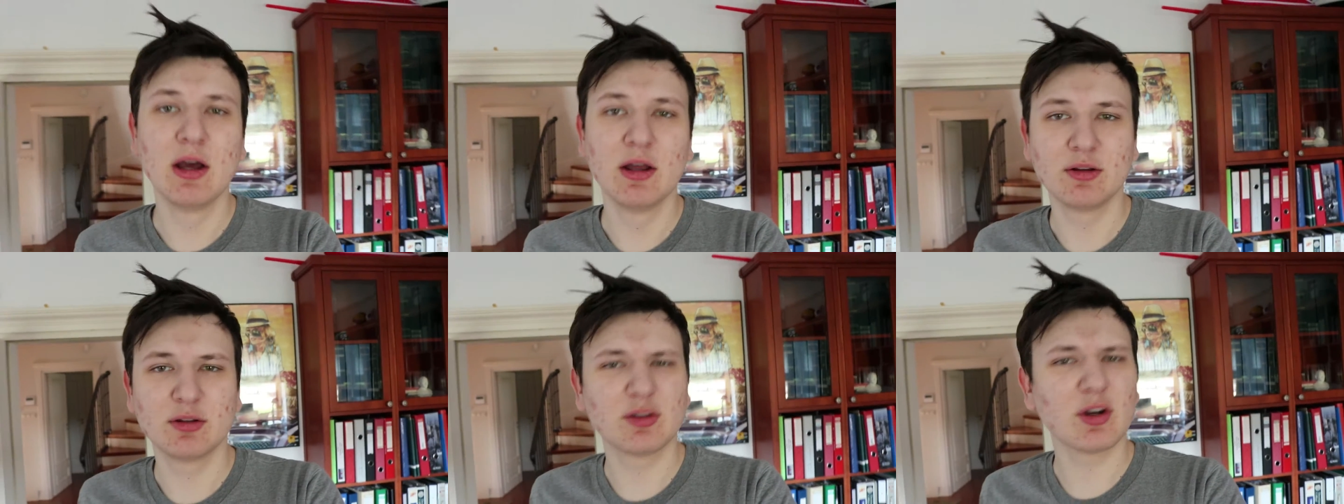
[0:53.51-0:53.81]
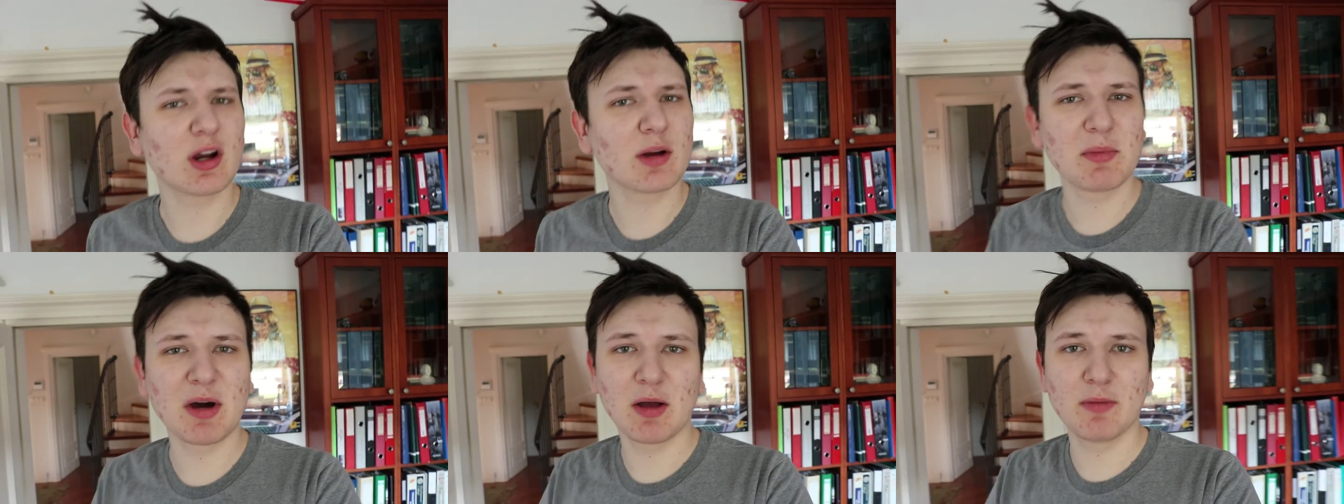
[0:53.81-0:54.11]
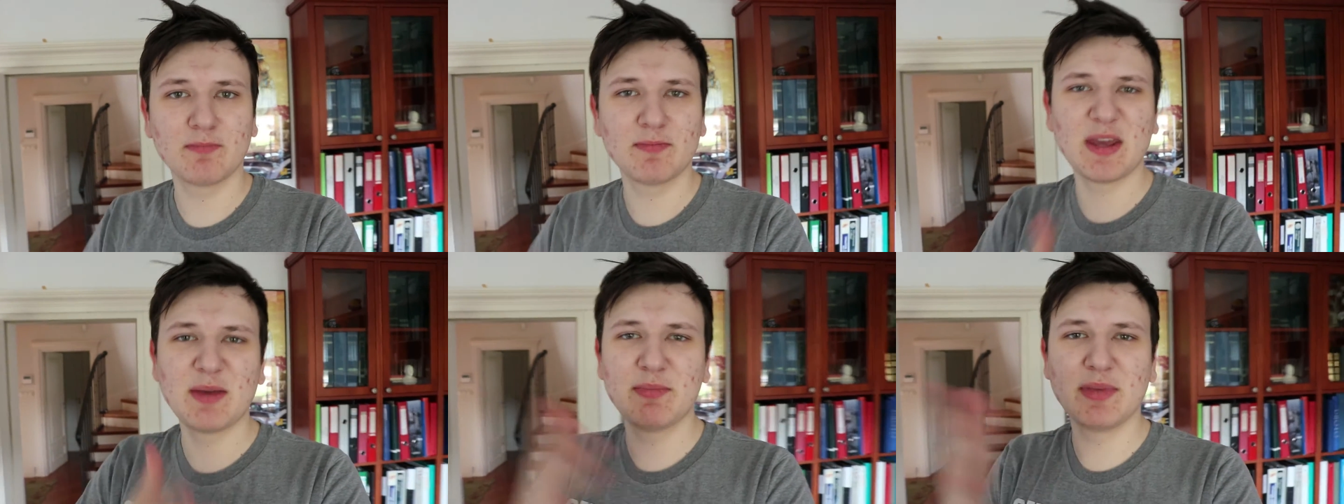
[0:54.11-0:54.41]
to talk
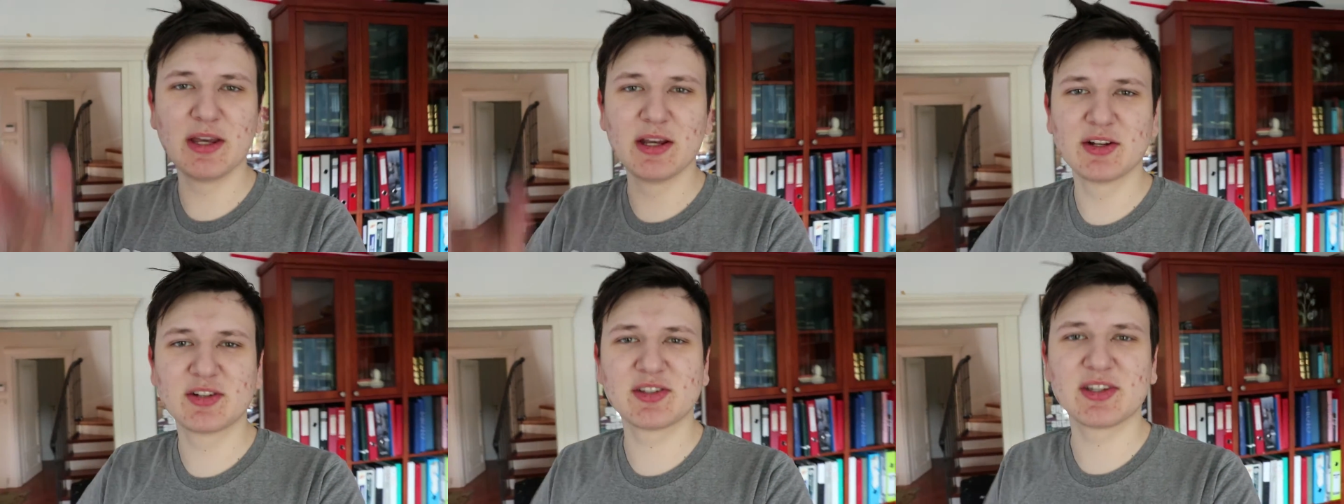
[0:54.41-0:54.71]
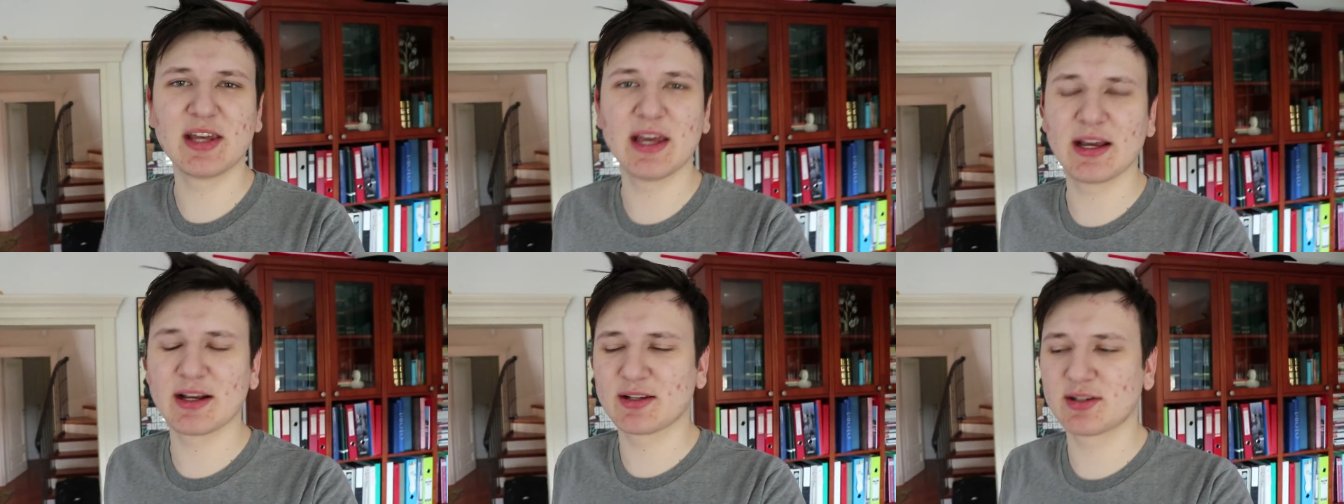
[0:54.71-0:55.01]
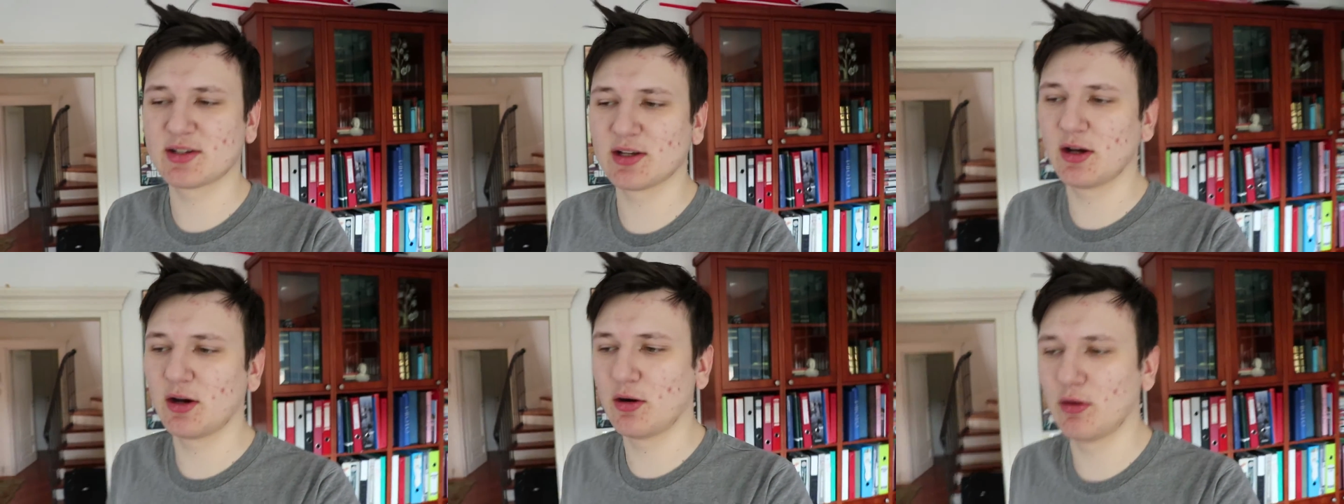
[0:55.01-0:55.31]
about me being sick,
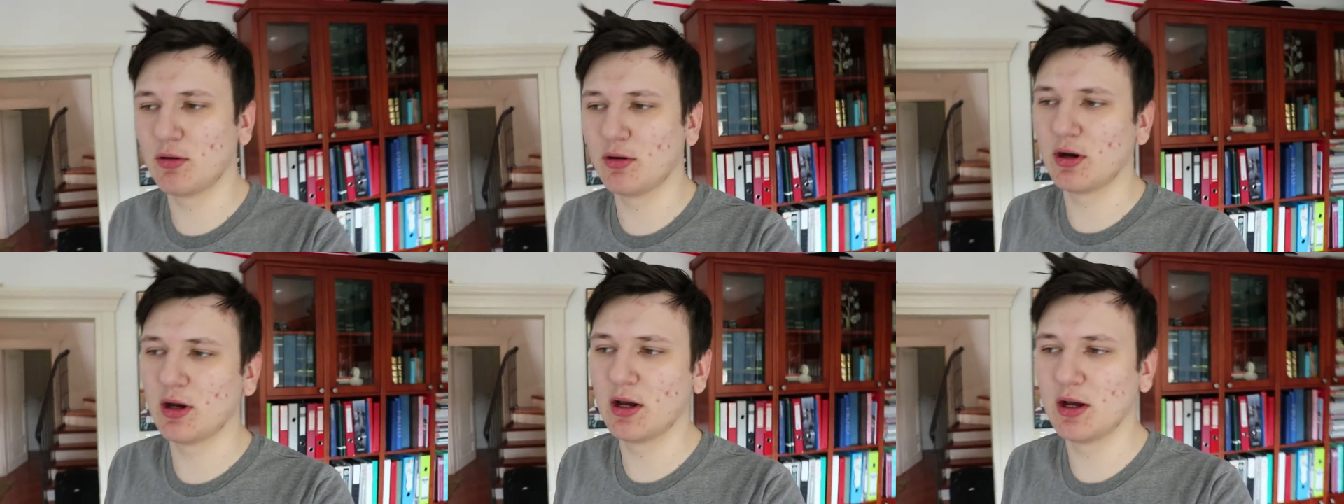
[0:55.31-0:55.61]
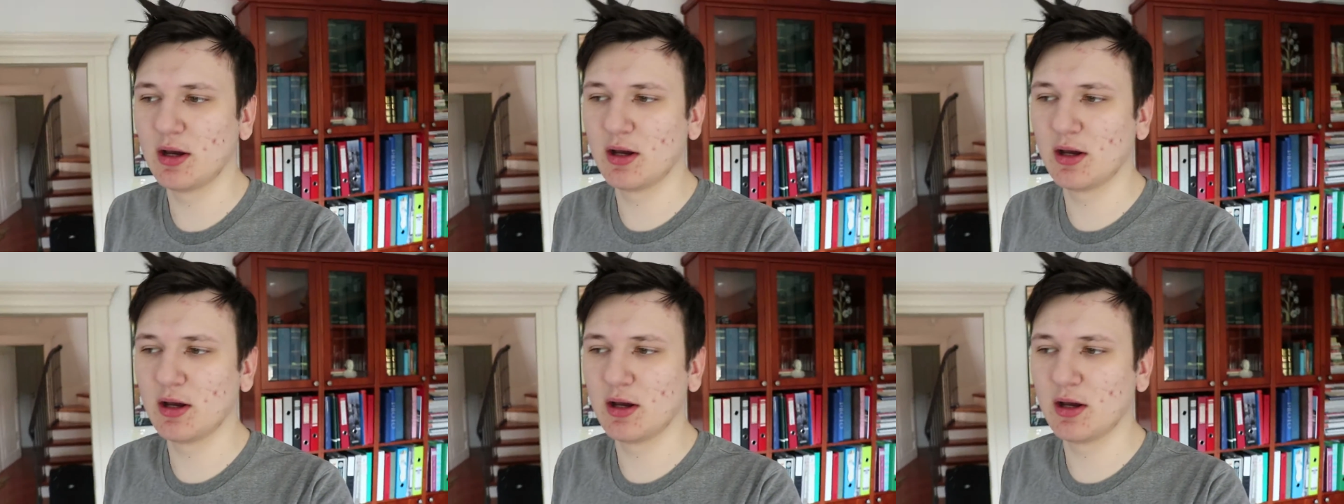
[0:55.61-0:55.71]
so